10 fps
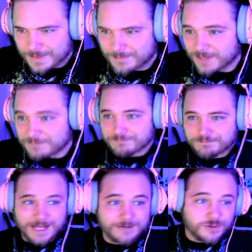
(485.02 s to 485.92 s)
But
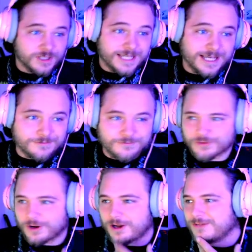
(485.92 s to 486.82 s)
that's really it
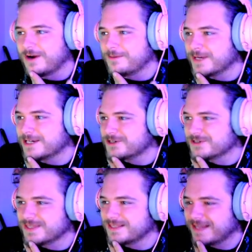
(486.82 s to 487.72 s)
for all of our
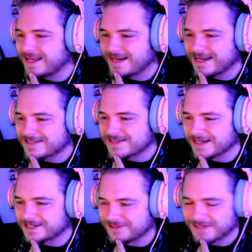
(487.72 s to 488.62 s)
pictures of the day-night
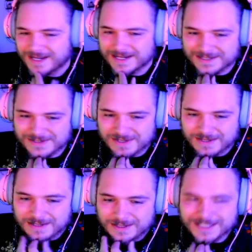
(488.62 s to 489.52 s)
cycle, guys.
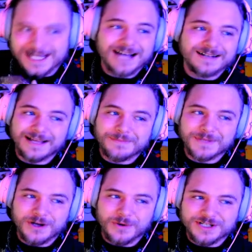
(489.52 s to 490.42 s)
You gotta let me
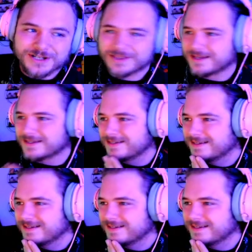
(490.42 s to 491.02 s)
know what you think.